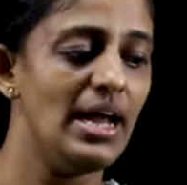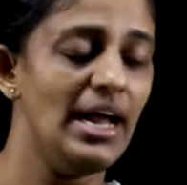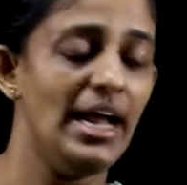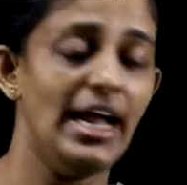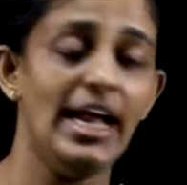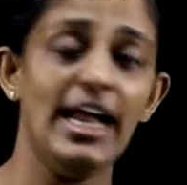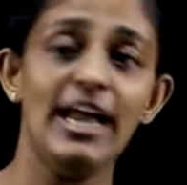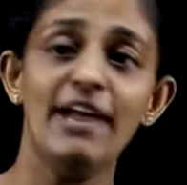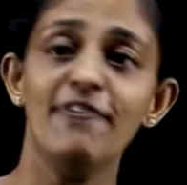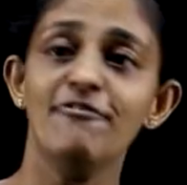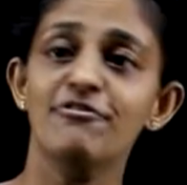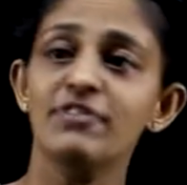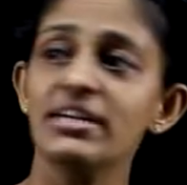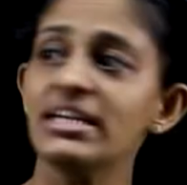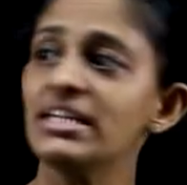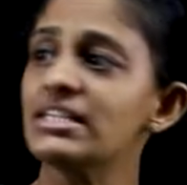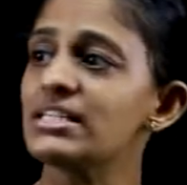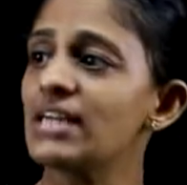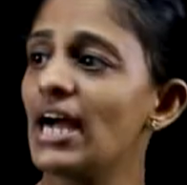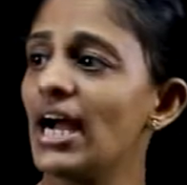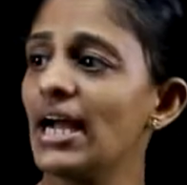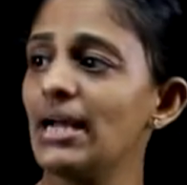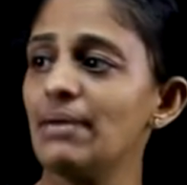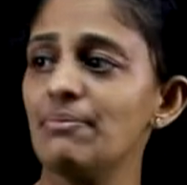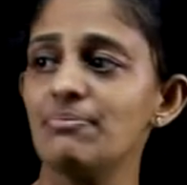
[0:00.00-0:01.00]
Every
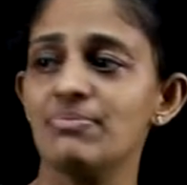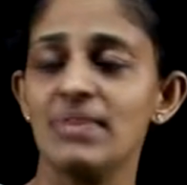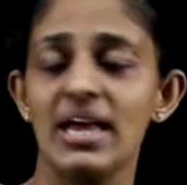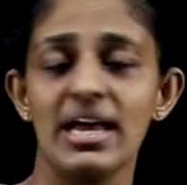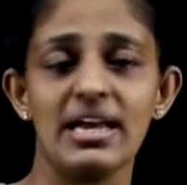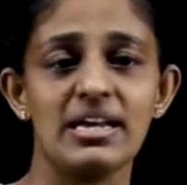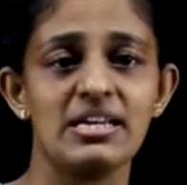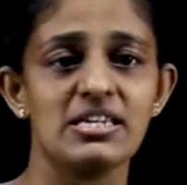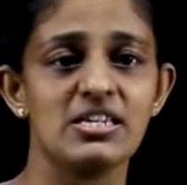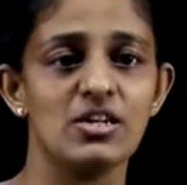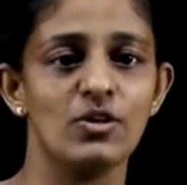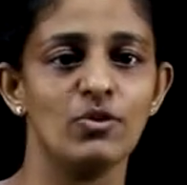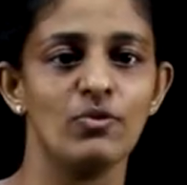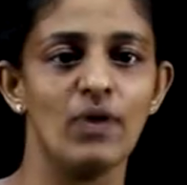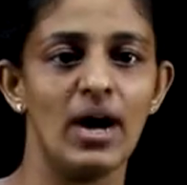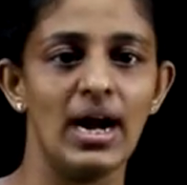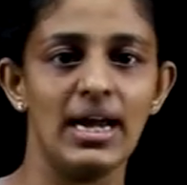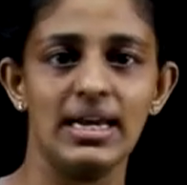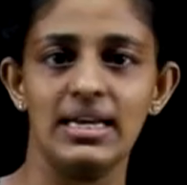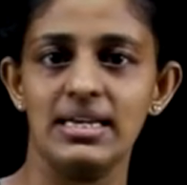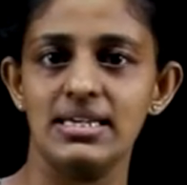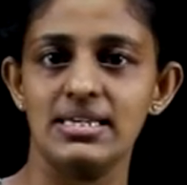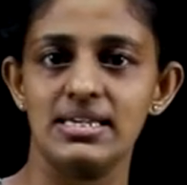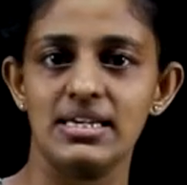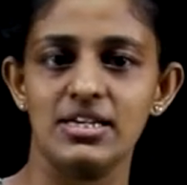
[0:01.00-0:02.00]
time there is a
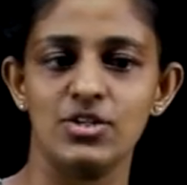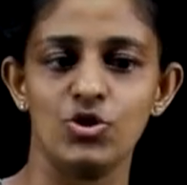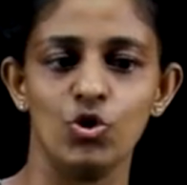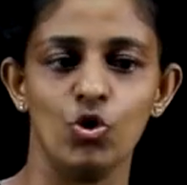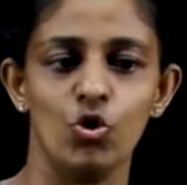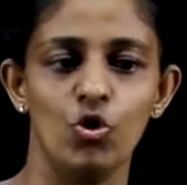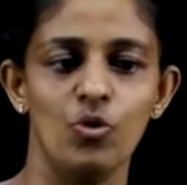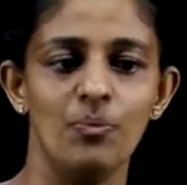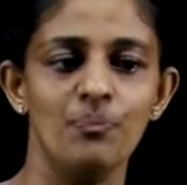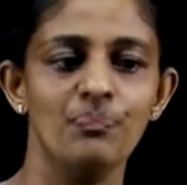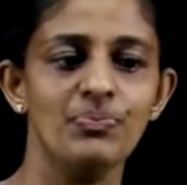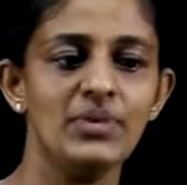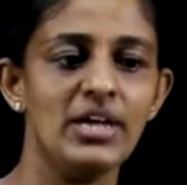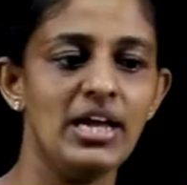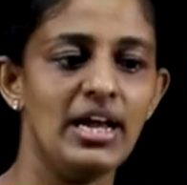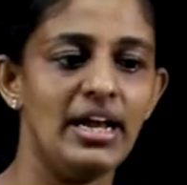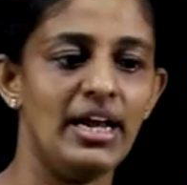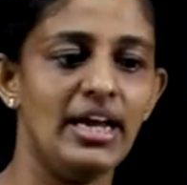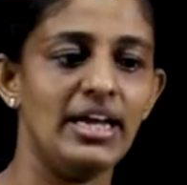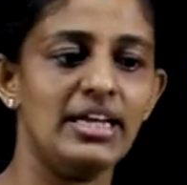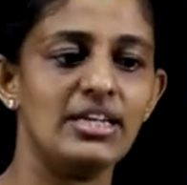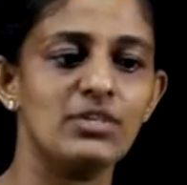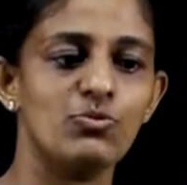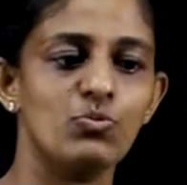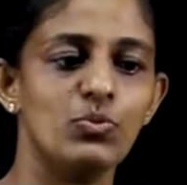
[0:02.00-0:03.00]
violence at home,
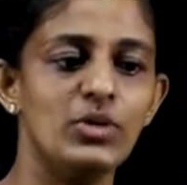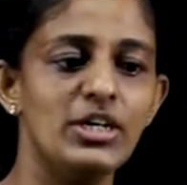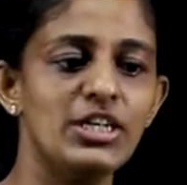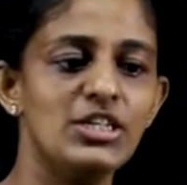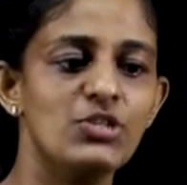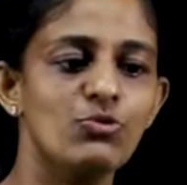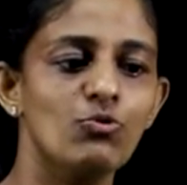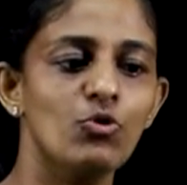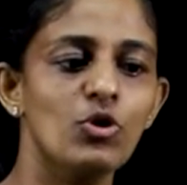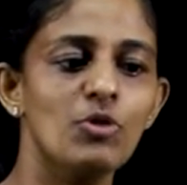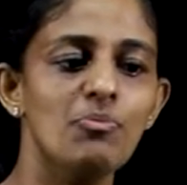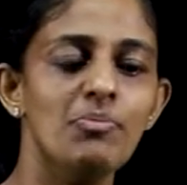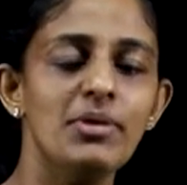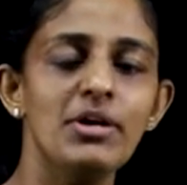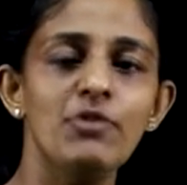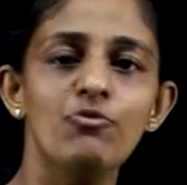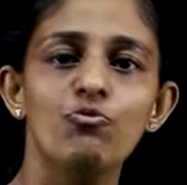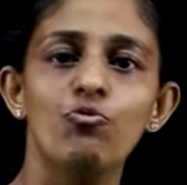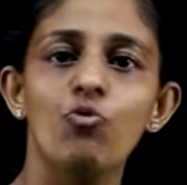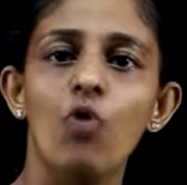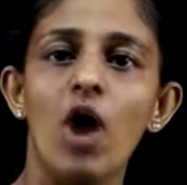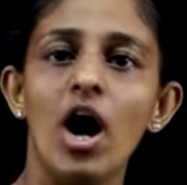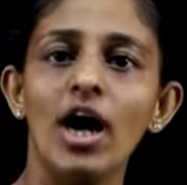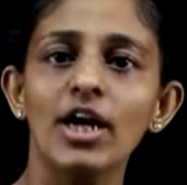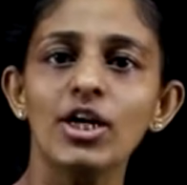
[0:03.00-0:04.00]
it, it would be
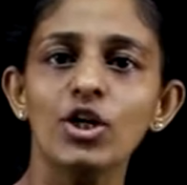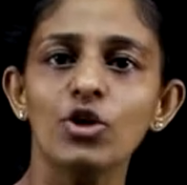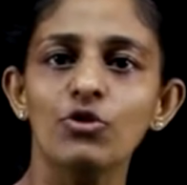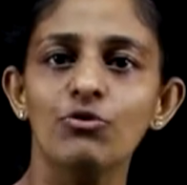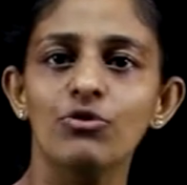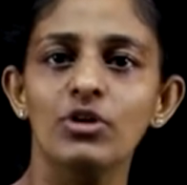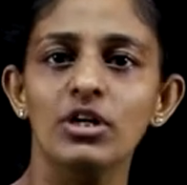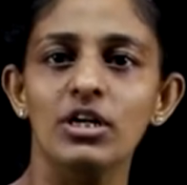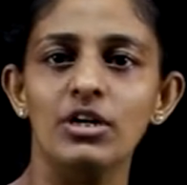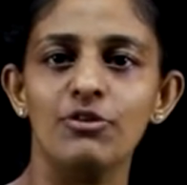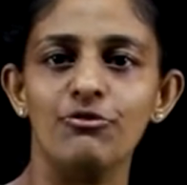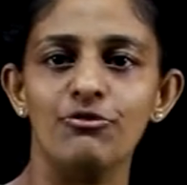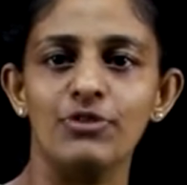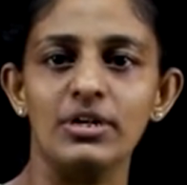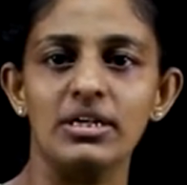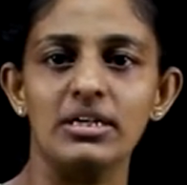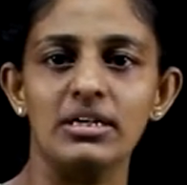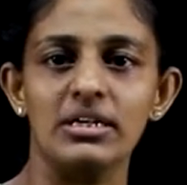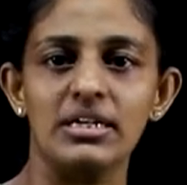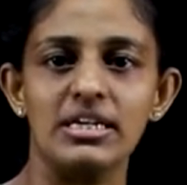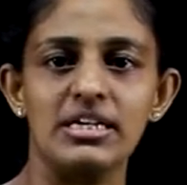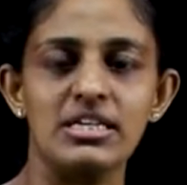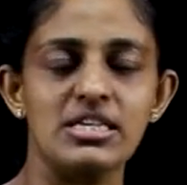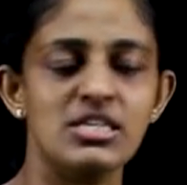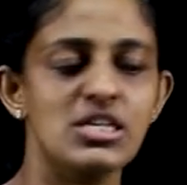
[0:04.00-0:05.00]
one of her
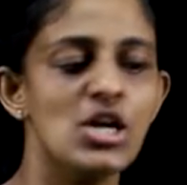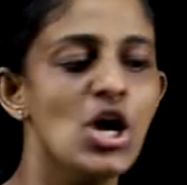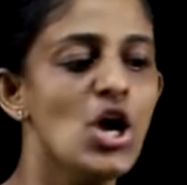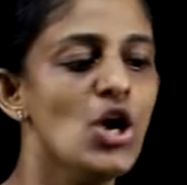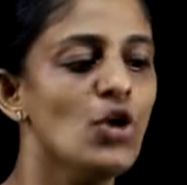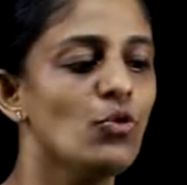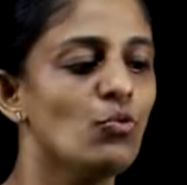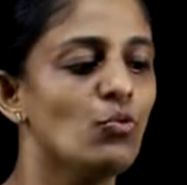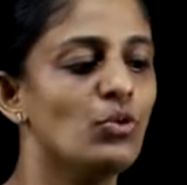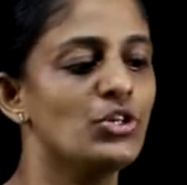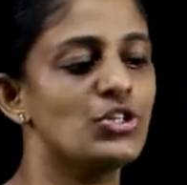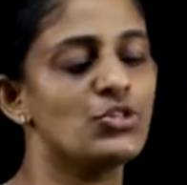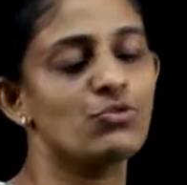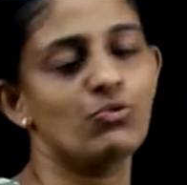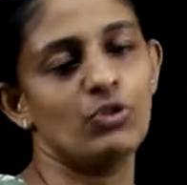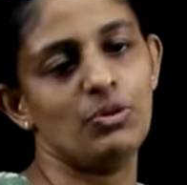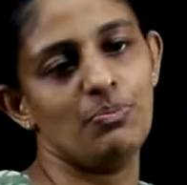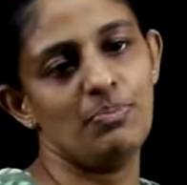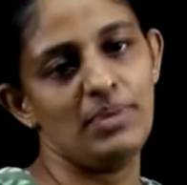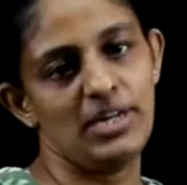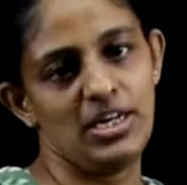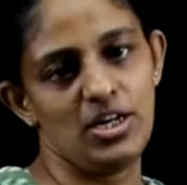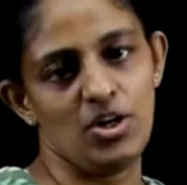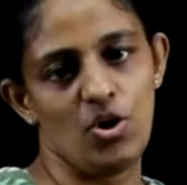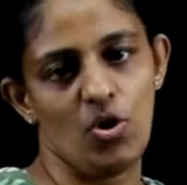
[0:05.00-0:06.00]
figurines which would
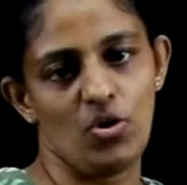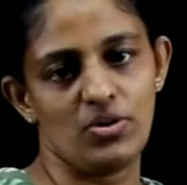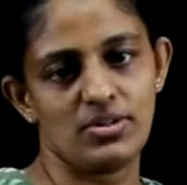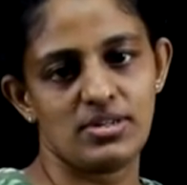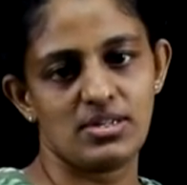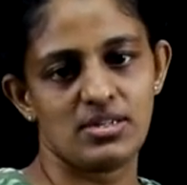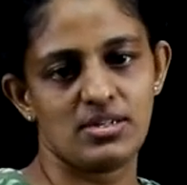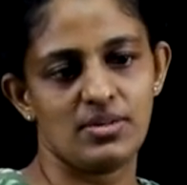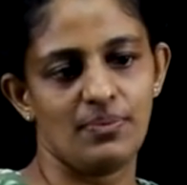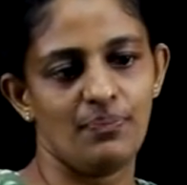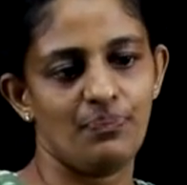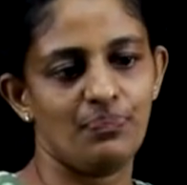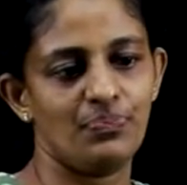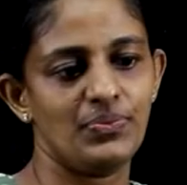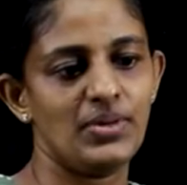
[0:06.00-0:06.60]
be lost.